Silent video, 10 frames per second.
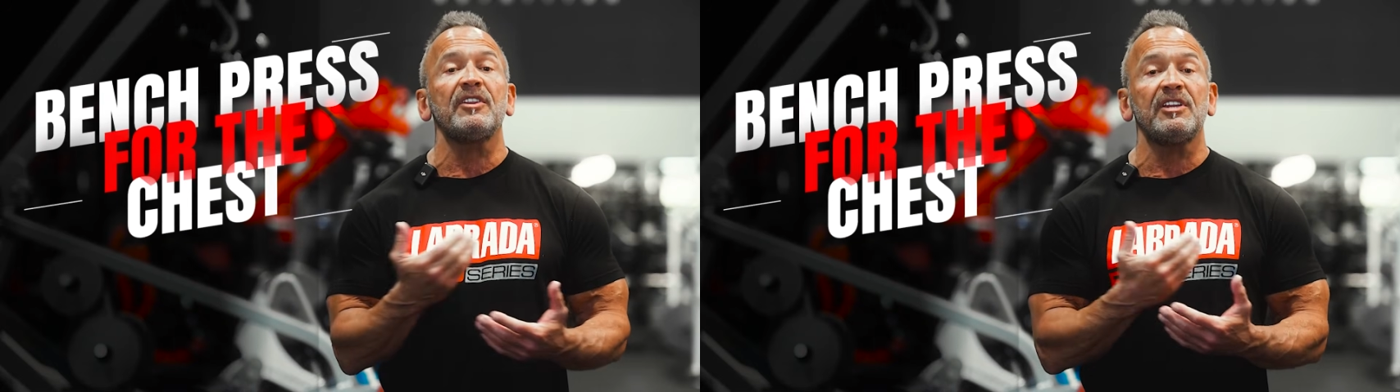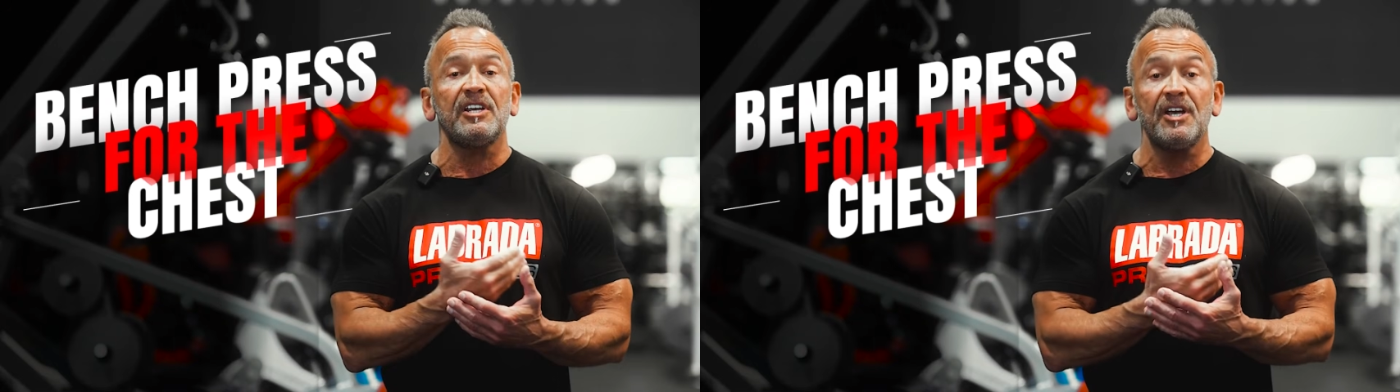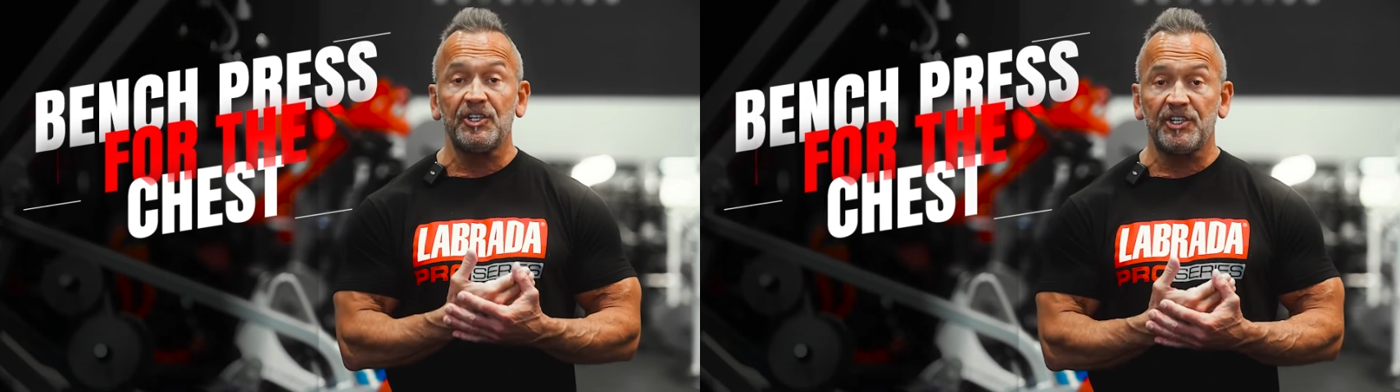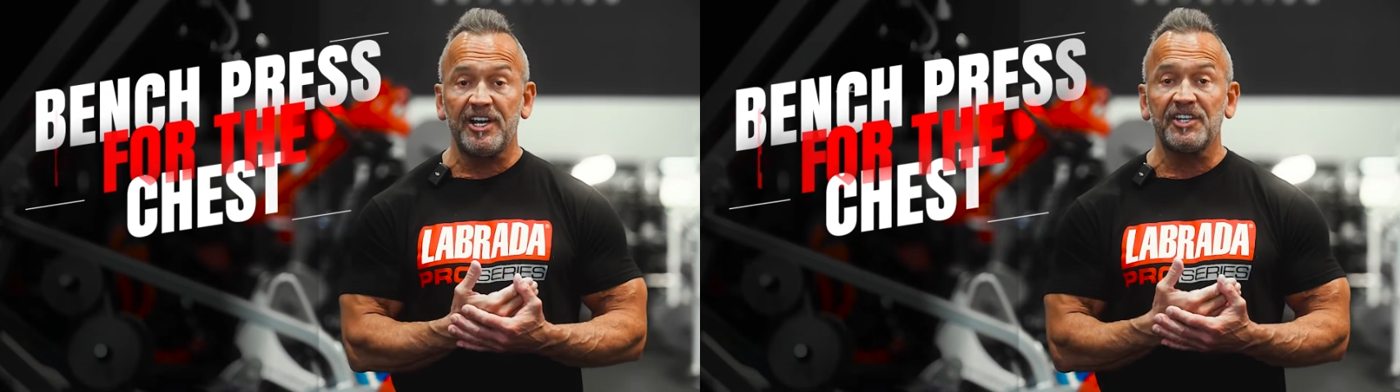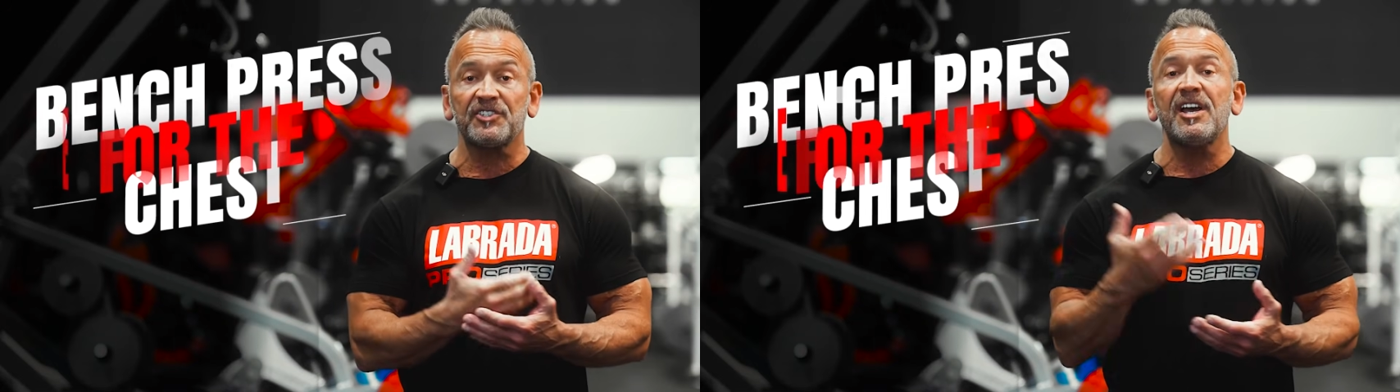the
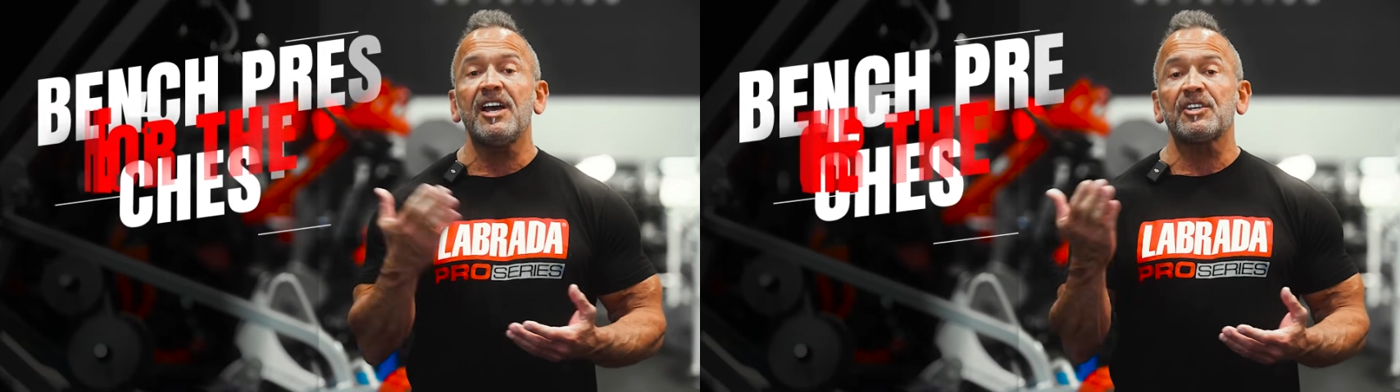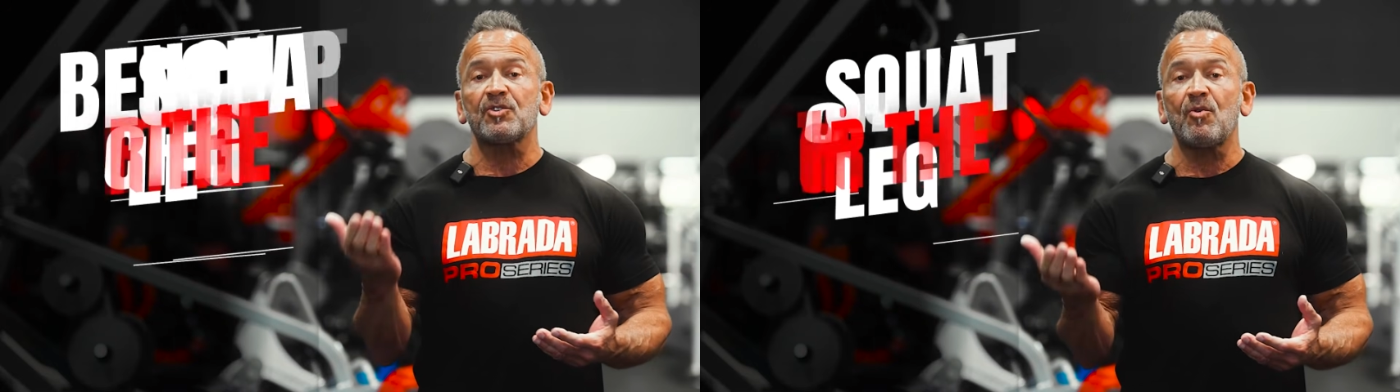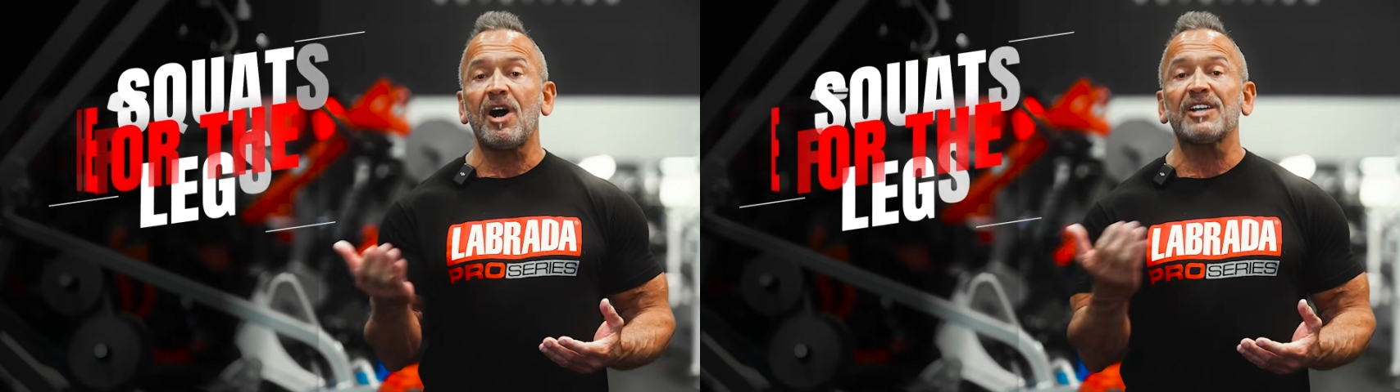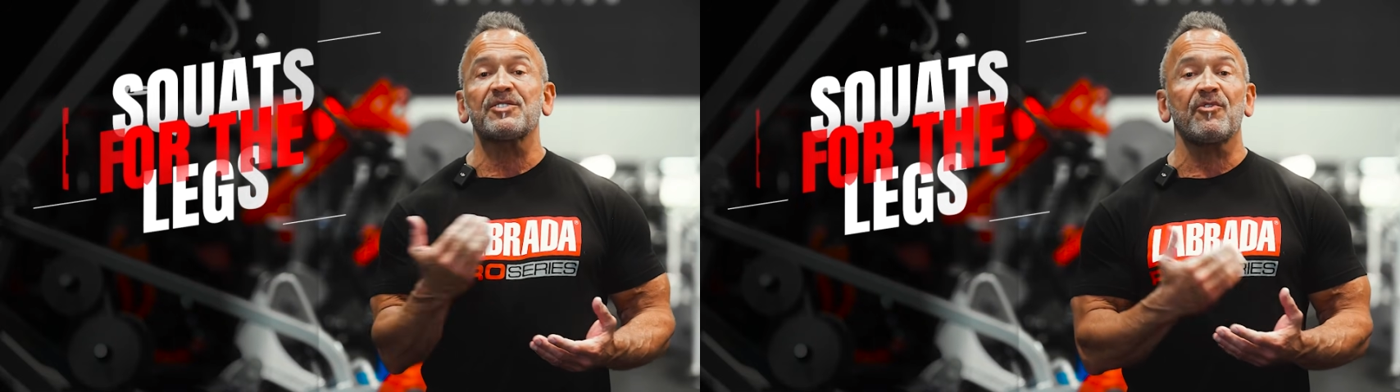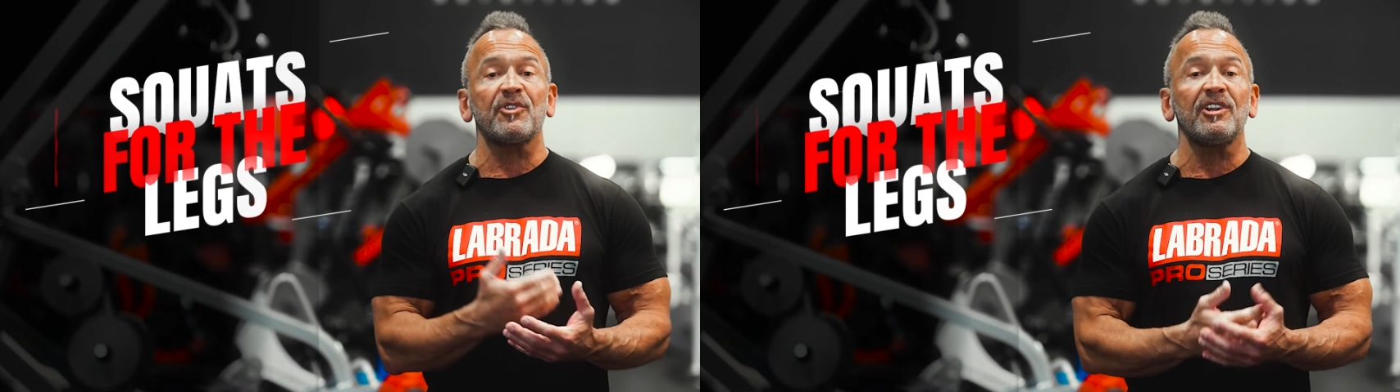chest, squats
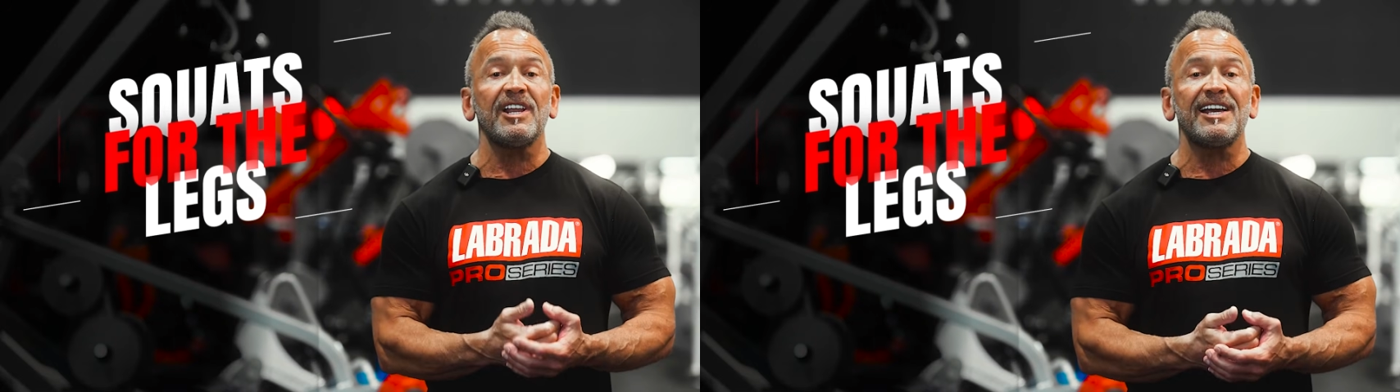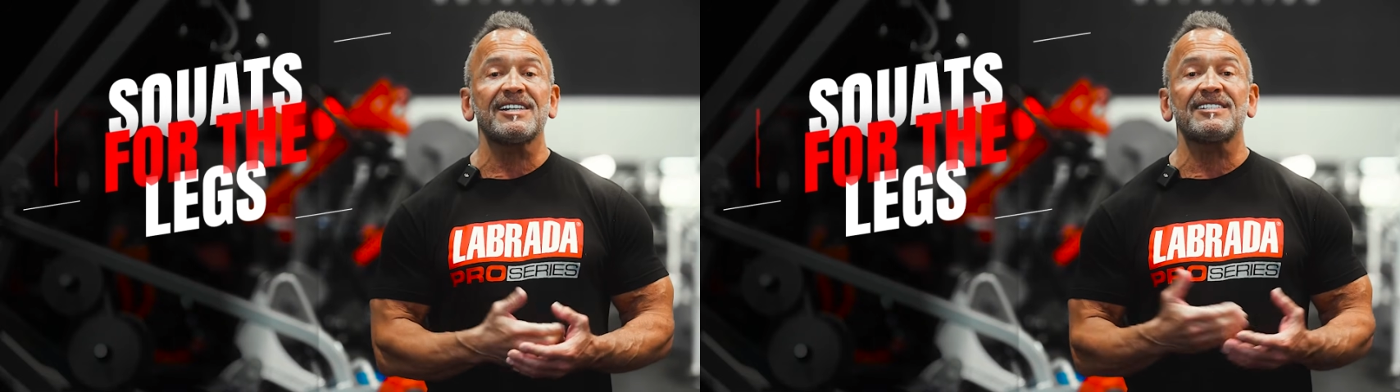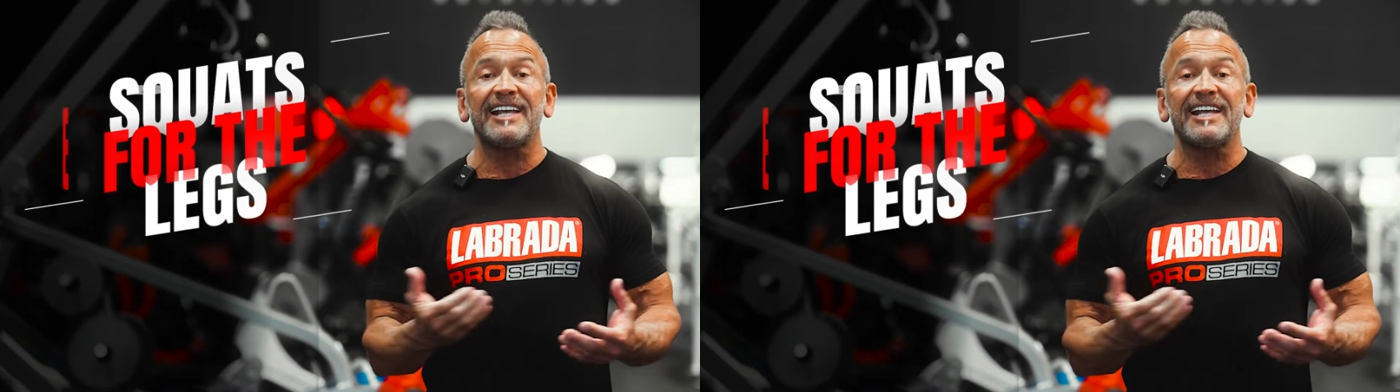for the legs,